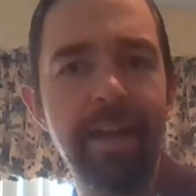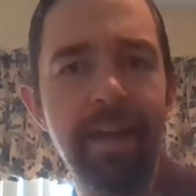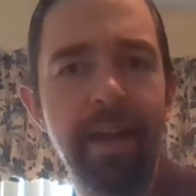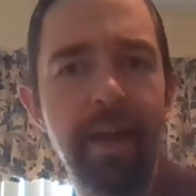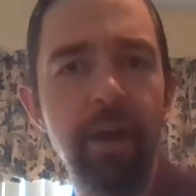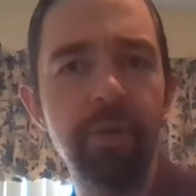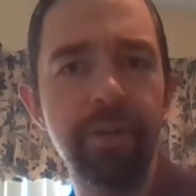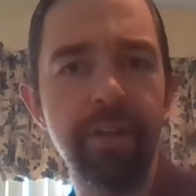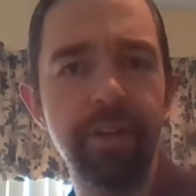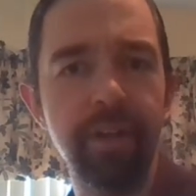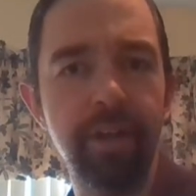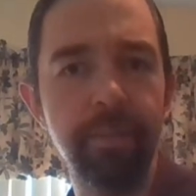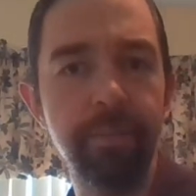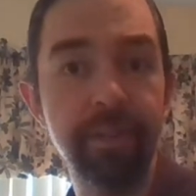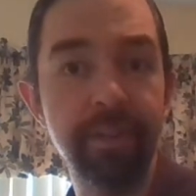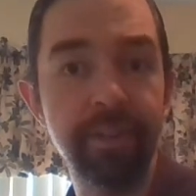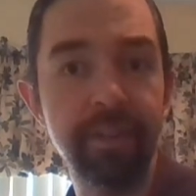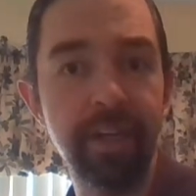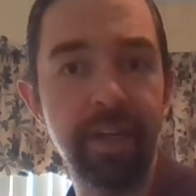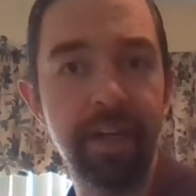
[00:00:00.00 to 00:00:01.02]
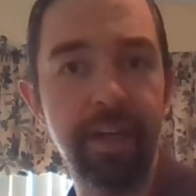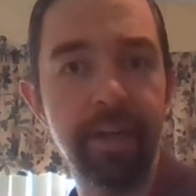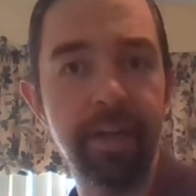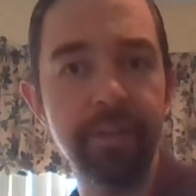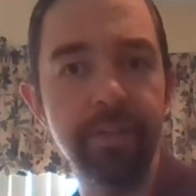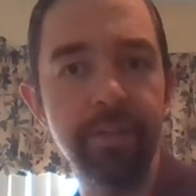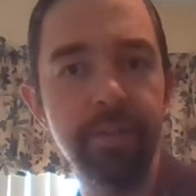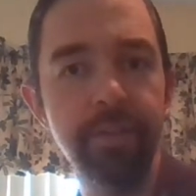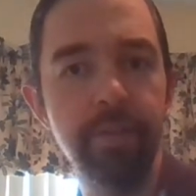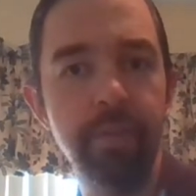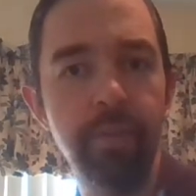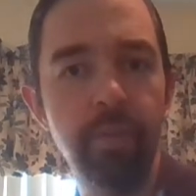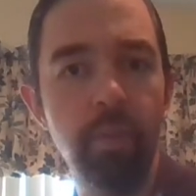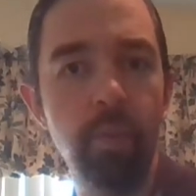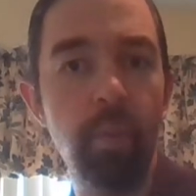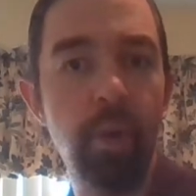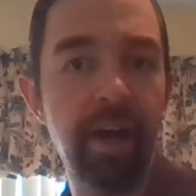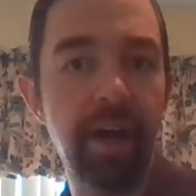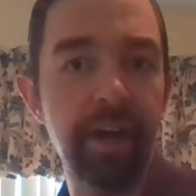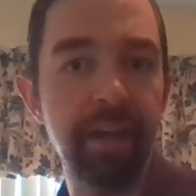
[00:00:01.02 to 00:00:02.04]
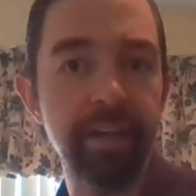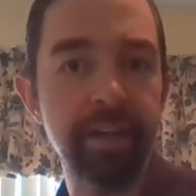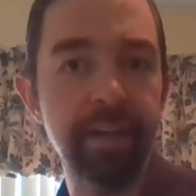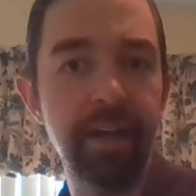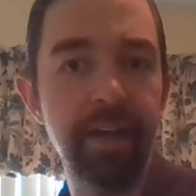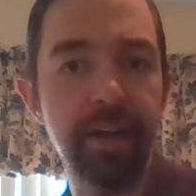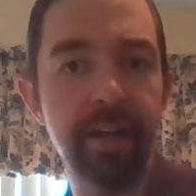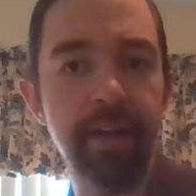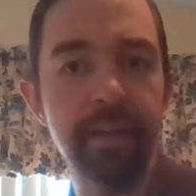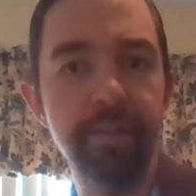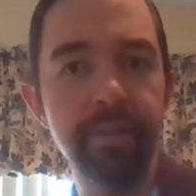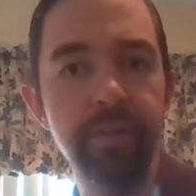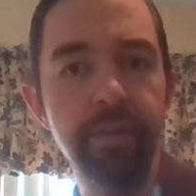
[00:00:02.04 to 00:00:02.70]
how come God? Why God?